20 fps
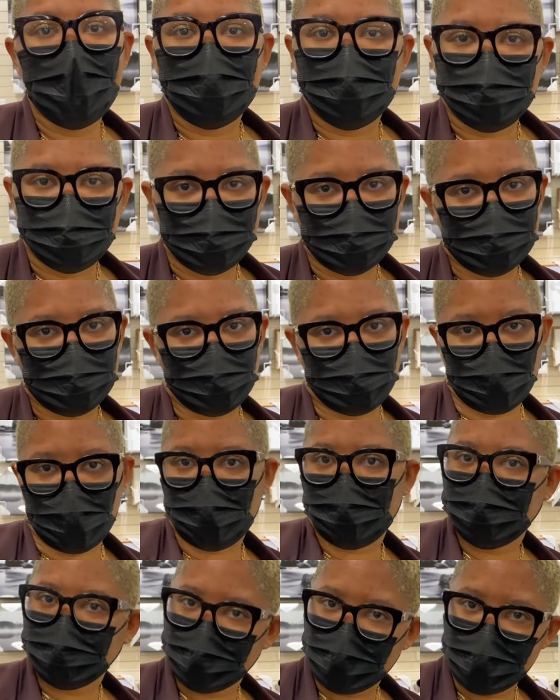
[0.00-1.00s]
There's nothing
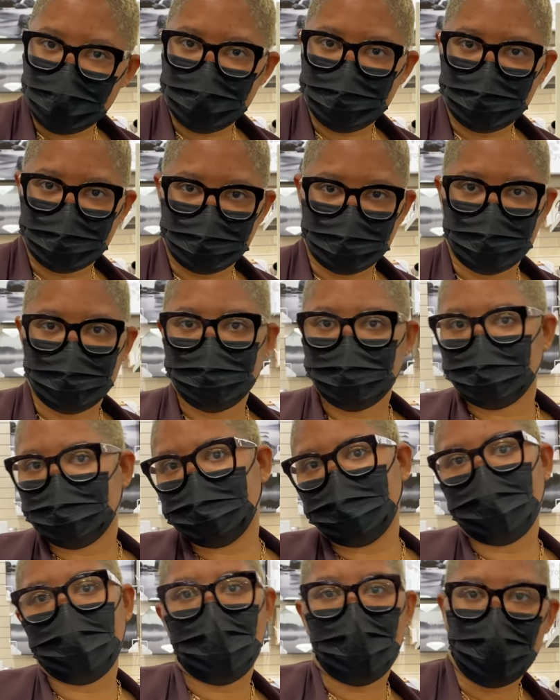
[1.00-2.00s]
wrong with that, but then if you're
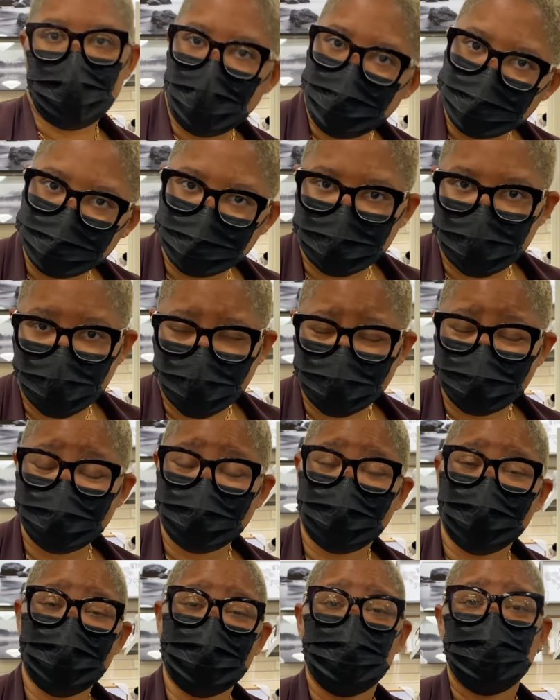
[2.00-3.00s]
gonna get art everyone has,
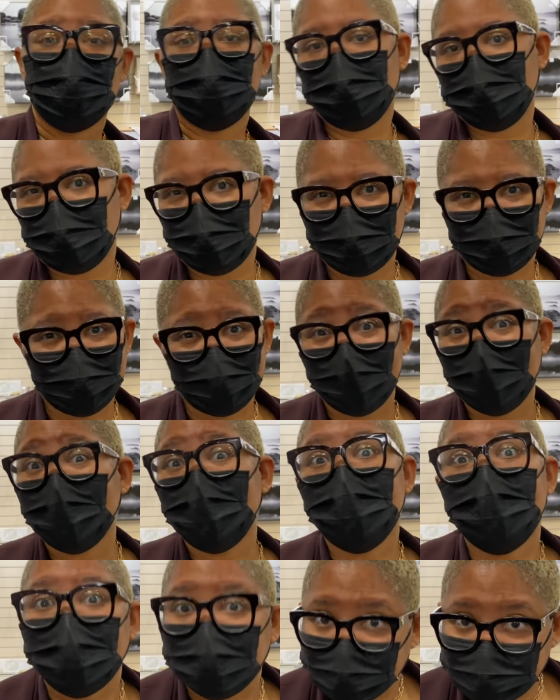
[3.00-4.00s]
get it cheaper at like
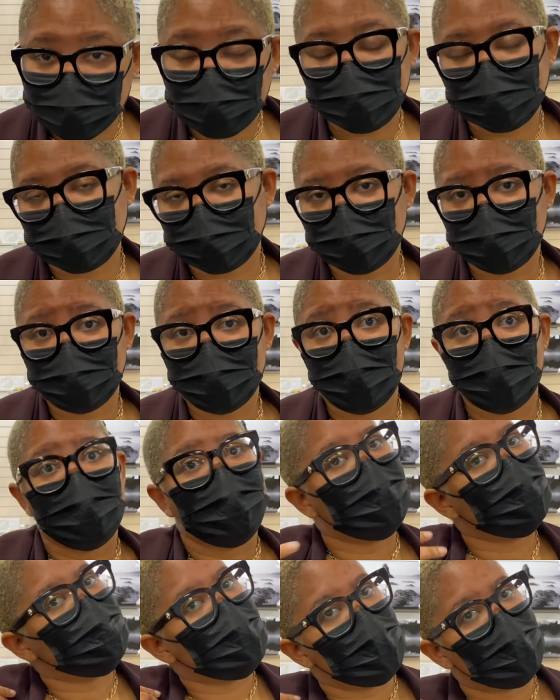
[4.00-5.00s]
Ikea or something like that.
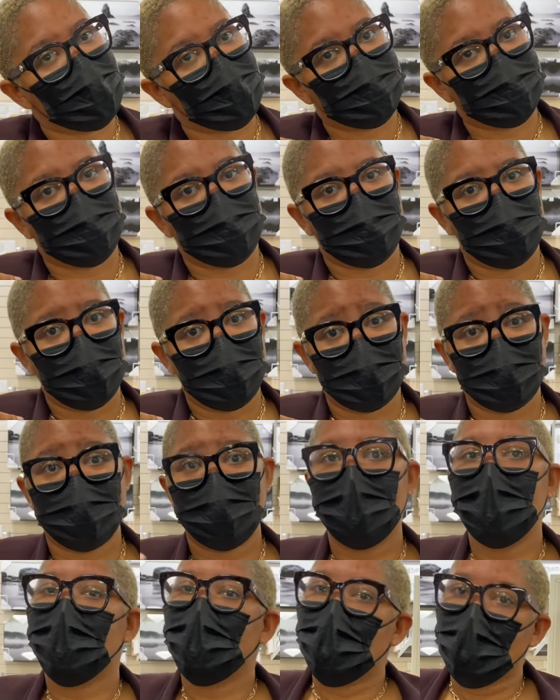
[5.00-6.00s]
That's my personal opinion.
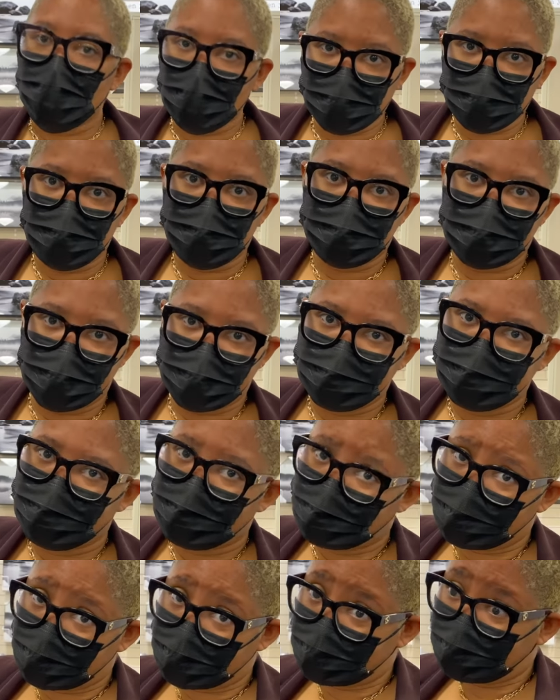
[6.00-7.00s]
Or go on
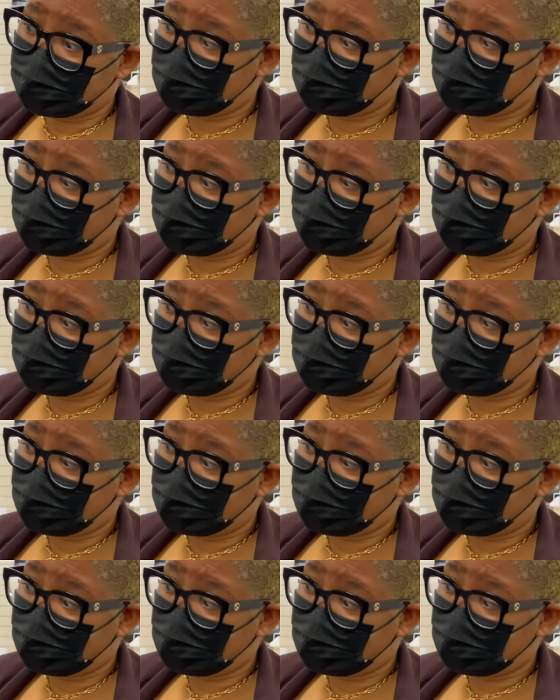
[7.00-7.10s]
Etsy and get a